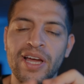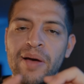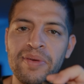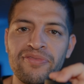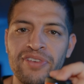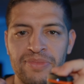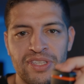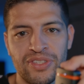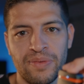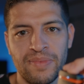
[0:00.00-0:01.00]
Coming from the
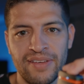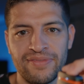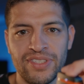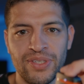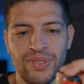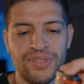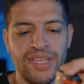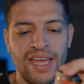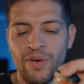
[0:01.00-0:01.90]
Zoom F2s,